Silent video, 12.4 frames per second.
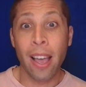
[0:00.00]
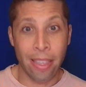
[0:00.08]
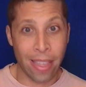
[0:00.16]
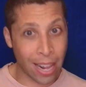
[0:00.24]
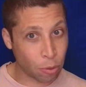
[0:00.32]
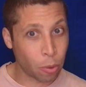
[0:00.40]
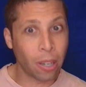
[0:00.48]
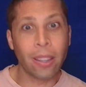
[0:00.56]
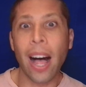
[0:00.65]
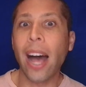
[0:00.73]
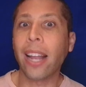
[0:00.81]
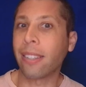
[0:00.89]
that's where a
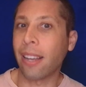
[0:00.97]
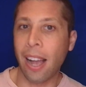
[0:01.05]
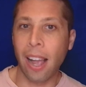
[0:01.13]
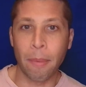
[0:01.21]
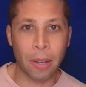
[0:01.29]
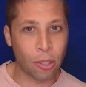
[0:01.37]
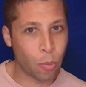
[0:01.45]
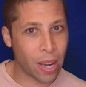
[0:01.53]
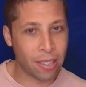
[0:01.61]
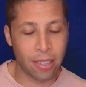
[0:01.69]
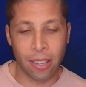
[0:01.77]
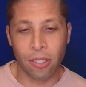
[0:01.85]
lot of time gets
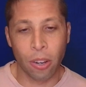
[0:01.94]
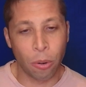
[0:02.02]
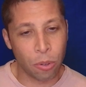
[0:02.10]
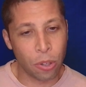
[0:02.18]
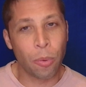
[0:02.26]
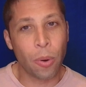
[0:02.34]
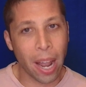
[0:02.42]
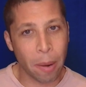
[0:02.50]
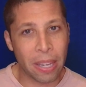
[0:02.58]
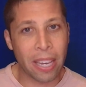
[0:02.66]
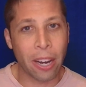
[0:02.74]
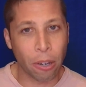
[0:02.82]
wasted. So you've got to be
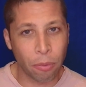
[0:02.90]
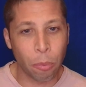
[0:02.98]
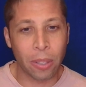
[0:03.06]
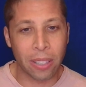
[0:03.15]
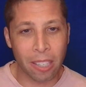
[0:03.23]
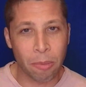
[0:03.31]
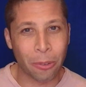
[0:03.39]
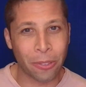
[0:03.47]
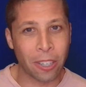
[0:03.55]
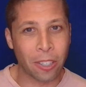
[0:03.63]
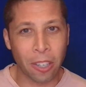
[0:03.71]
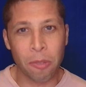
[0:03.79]
careful with Desmos that
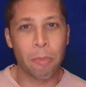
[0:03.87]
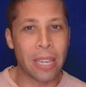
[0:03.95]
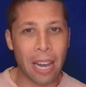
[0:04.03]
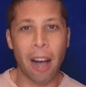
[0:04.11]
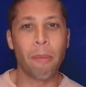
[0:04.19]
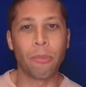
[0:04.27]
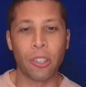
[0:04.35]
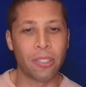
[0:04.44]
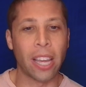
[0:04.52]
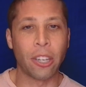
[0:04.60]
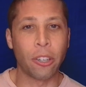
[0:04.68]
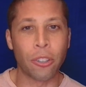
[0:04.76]
it doesn't become just
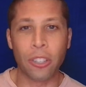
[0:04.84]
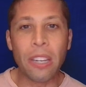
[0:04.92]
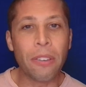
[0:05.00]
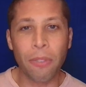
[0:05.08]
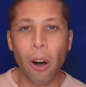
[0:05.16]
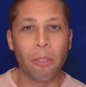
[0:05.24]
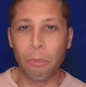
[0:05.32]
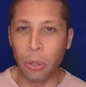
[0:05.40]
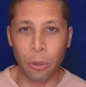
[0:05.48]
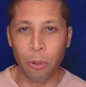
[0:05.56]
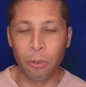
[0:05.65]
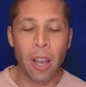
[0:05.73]
like your default
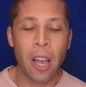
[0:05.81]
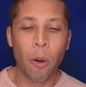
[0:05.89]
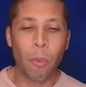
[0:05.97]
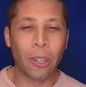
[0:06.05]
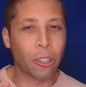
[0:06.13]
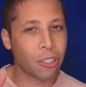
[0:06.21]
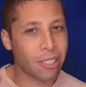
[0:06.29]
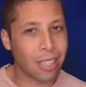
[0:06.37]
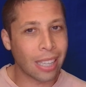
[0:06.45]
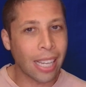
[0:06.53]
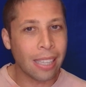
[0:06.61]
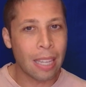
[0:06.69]
move when you're
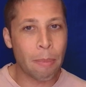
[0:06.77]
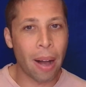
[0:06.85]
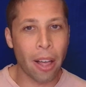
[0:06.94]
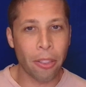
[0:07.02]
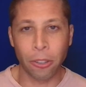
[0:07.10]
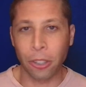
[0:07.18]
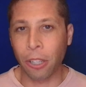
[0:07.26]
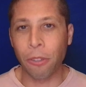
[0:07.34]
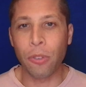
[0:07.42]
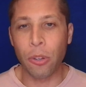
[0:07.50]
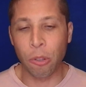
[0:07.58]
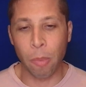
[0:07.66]
slightly bothered or
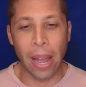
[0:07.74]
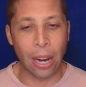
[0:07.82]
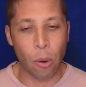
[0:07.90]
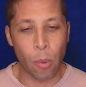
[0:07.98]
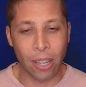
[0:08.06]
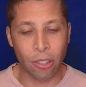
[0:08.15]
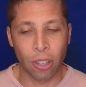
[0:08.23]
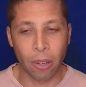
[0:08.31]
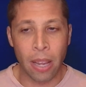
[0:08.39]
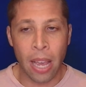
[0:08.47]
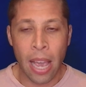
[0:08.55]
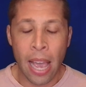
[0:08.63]
confused by a question.
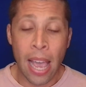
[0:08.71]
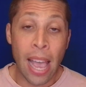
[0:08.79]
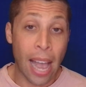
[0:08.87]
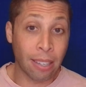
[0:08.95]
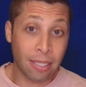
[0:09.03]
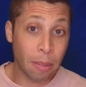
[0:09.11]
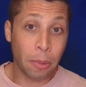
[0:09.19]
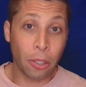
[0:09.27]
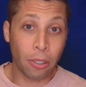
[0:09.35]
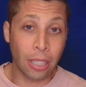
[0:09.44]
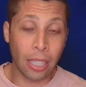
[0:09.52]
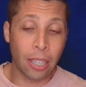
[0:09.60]
And
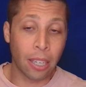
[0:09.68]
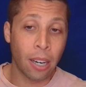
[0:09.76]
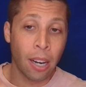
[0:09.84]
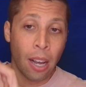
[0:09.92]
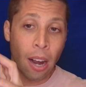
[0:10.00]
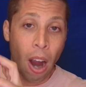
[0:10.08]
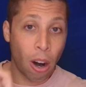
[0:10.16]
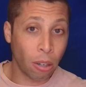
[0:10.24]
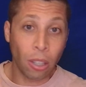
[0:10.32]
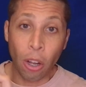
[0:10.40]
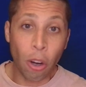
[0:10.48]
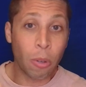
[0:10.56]
similarly here, our
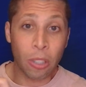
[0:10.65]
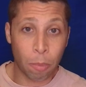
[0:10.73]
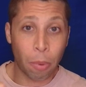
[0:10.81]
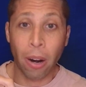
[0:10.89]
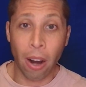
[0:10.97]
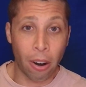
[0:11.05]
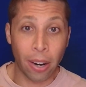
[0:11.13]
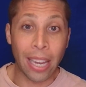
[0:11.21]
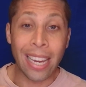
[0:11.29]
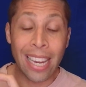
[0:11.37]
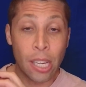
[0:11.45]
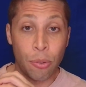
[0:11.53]
lowest
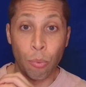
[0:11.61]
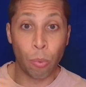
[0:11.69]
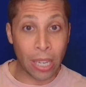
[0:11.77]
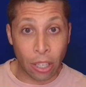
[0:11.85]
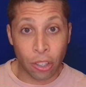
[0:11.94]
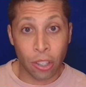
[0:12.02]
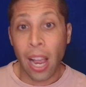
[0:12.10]
priority is reach.